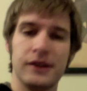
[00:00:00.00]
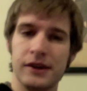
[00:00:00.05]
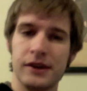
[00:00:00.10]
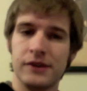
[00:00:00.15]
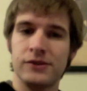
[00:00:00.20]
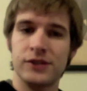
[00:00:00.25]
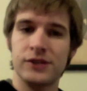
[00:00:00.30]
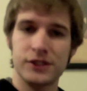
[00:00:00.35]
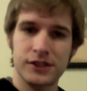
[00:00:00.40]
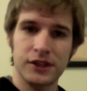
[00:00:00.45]

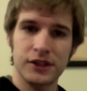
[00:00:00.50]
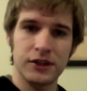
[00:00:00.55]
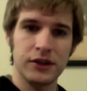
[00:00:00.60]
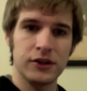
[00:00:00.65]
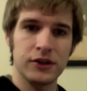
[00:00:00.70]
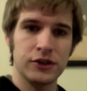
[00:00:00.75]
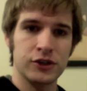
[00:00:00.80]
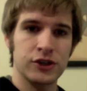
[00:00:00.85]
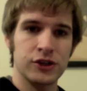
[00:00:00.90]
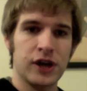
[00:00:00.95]
Just a
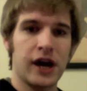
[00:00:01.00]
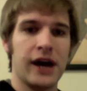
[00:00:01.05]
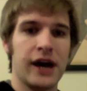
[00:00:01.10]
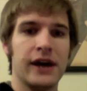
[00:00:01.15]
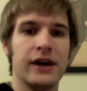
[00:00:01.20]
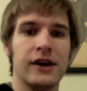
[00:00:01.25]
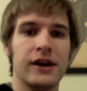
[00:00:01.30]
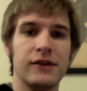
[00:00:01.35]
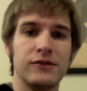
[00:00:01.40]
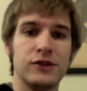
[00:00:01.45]
little
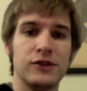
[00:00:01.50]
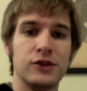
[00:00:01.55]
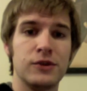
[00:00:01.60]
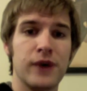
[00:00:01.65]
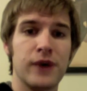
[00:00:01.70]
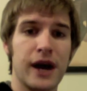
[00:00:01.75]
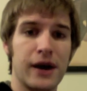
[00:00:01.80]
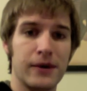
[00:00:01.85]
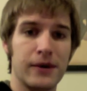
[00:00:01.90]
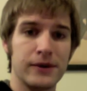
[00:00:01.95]
shy of
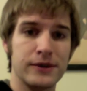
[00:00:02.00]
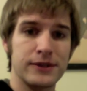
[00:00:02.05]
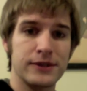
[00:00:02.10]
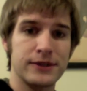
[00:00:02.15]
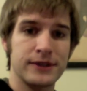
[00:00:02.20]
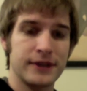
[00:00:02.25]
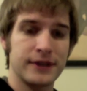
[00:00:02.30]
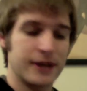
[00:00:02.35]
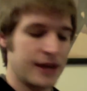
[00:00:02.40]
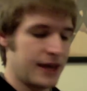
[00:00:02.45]
2
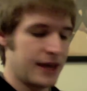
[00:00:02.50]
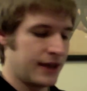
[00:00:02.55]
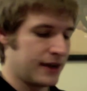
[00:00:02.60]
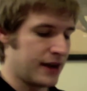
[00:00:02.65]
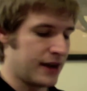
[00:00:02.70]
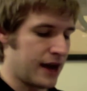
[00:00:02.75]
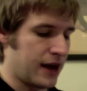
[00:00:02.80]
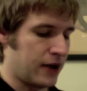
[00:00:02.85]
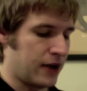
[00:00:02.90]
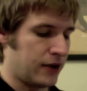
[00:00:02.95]
hours.
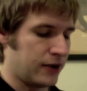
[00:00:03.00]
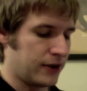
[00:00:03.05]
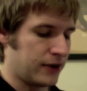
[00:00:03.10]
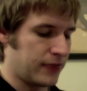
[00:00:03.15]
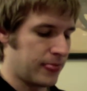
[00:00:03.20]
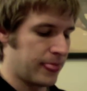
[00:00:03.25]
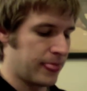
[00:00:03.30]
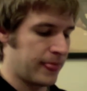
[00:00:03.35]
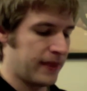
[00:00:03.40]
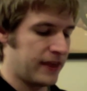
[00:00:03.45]
Now,
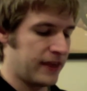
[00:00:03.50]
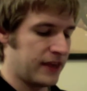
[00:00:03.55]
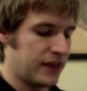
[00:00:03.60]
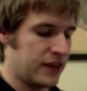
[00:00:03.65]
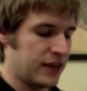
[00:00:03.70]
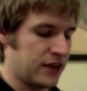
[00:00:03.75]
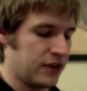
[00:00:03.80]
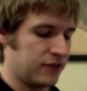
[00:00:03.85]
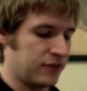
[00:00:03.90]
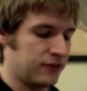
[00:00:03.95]

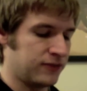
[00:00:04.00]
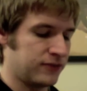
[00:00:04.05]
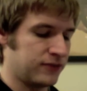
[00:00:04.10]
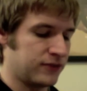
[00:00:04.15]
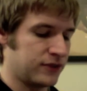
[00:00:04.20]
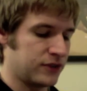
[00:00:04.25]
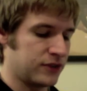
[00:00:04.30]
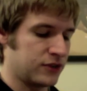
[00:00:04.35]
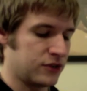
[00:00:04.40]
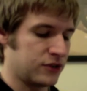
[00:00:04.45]
if
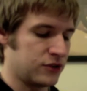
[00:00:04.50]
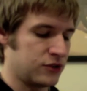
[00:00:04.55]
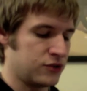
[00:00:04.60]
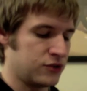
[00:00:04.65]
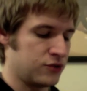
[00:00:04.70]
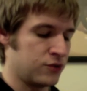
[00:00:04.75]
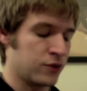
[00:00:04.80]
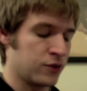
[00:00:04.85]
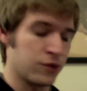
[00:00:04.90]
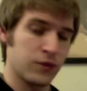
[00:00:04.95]

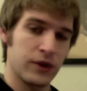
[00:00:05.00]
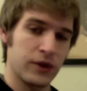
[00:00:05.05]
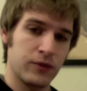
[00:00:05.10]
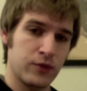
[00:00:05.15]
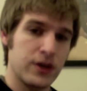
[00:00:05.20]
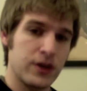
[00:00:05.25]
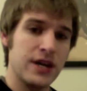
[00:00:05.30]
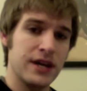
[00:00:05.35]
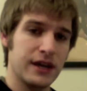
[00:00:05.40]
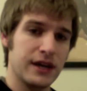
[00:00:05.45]
you were
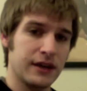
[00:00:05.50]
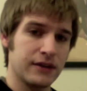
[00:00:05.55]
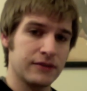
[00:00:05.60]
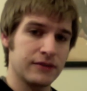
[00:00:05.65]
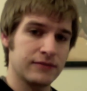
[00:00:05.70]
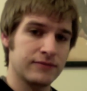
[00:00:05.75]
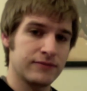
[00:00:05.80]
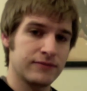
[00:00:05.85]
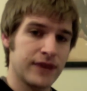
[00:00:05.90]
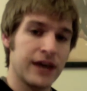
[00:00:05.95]
reading
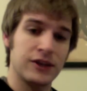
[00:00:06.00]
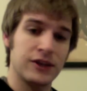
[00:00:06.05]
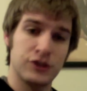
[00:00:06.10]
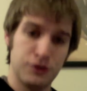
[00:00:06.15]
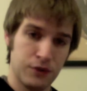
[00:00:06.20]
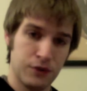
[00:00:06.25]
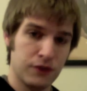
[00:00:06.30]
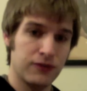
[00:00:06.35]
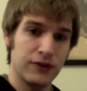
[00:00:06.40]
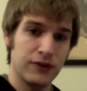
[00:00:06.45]
at
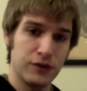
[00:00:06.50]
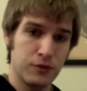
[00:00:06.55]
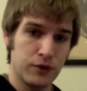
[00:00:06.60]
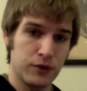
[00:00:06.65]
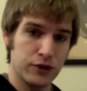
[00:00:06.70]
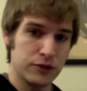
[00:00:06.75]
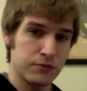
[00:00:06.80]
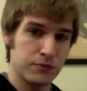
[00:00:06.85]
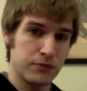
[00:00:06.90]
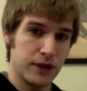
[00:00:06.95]
250
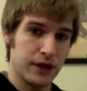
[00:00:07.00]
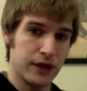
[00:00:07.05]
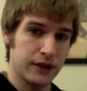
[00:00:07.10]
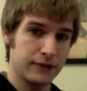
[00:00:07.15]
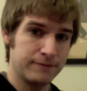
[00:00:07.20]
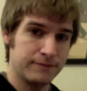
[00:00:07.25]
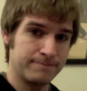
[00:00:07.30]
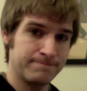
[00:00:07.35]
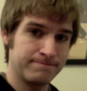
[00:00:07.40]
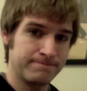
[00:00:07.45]
words a minute,
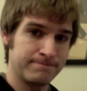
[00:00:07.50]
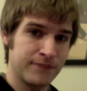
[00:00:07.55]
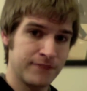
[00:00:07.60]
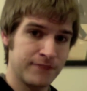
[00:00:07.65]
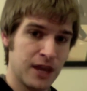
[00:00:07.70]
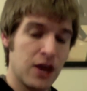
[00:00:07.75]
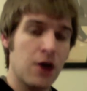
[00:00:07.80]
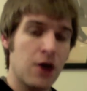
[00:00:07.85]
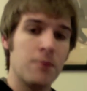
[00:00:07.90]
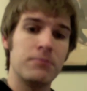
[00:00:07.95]

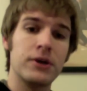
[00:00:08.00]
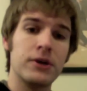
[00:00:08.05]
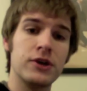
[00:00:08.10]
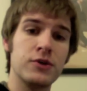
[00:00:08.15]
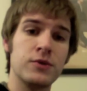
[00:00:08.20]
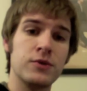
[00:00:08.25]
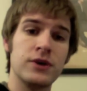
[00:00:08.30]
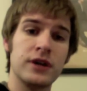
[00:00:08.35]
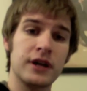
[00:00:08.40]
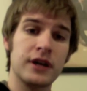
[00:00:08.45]
but you
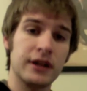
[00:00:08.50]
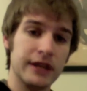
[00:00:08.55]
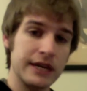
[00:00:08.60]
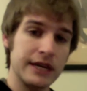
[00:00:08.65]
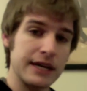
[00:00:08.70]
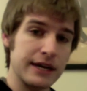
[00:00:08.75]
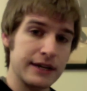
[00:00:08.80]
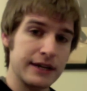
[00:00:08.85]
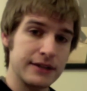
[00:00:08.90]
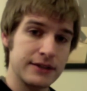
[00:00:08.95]
were to
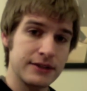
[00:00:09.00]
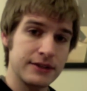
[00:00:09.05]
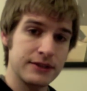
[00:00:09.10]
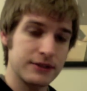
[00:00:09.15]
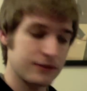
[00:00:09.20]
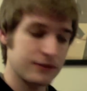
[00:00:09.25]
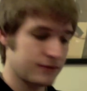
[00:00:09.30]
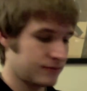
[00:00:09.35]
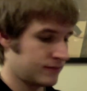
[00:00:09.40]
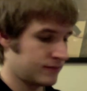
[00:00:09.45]

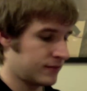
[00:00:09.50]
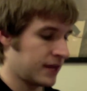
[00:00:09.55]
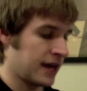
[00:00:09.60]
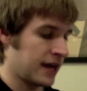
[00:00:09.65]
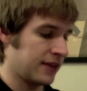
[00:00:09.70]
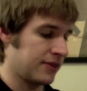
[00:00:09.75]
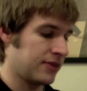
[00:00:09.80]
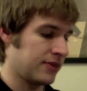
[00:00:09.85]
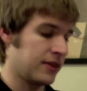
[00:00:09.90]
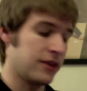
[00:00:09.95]
glance
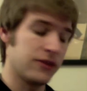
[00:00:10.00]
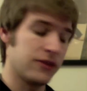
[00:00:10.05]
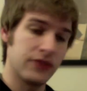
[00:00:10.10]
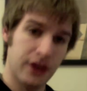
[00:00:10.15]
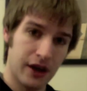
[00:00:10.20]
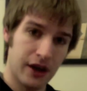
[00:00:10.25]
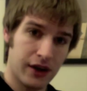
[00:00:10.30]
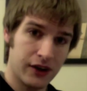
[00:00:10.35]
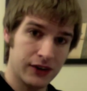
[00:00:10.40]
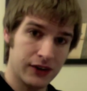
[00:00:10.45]
at the
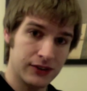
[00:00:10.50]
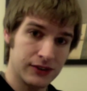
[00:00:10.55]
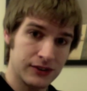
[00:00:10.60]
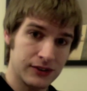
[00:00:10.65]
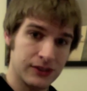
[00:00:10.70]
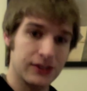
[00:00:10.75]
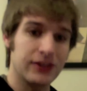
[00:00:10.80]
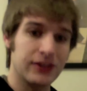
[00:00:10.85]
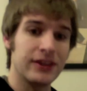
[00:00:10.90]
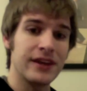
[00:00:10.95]

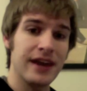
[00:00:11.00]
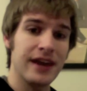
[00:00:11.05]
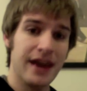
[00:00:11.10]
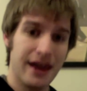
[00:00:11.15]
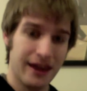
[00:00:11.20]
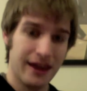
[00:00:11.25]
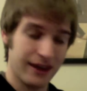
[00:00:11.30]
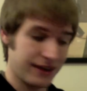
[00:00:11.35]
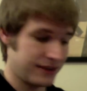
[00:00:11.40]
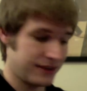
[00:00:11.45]
thes and the
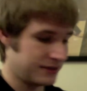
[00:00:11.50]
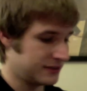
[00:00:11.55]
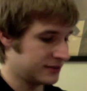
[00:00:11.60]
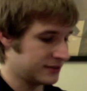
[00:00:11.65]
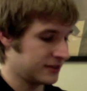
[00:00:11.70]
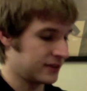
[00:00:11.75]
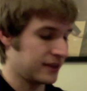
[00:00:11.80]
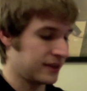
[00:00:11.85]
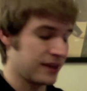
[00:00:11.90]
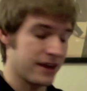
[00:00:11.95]
ands
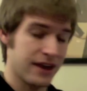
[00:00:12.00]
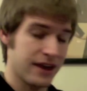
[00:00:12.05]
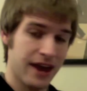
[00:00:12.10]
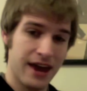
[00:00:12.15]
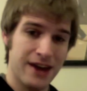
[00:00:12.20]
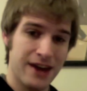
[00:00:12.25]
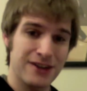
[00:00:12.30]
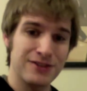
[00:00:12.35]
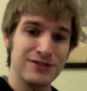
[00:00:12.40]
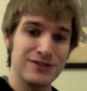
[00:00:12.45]
and the
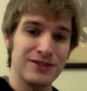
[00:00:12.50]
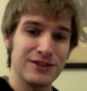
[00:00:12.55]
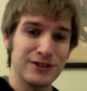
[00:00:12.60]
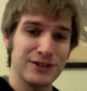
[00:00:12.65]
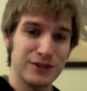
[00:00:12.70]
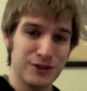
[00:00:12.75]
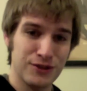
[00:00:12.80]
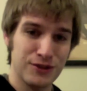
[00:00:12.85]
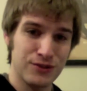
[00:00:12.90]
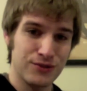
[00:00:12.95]
yeas and the
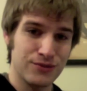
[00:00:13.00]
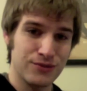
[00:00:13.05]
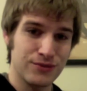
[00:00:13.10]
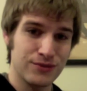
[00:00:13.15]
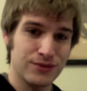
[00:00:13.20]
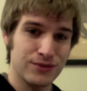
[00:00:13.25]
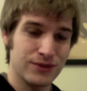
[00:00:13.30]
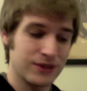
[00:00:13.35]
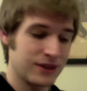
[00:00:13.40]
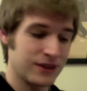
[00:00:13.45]

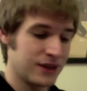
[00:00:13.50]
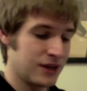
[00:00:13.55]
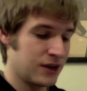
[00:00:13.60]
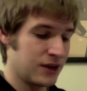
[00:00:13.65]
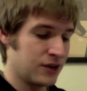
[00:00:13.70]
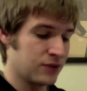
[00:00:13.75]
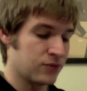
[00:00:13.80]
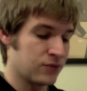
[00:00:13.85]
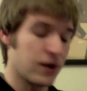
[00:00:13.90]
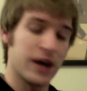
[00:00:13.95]
tos,
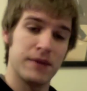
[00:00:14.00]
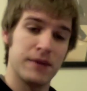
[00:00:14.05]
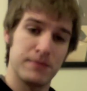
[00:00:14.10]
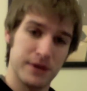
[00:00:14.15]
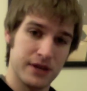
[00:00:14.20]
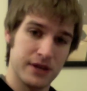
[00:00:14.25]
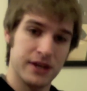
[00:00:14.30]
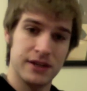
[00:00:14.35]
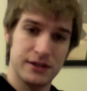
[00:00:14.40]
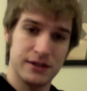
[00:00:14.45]
right?
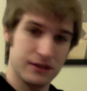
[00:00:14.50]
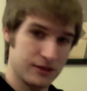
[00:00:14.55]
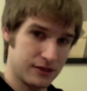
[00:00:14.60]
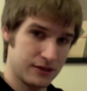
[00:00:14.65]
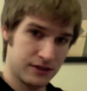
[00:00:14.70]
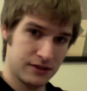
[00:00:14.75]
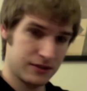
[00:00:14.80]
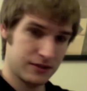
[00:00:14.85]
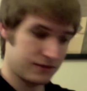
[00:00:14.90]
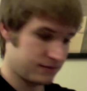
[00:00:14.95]

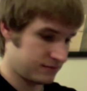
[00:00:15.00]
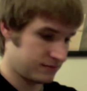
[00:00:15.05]
Because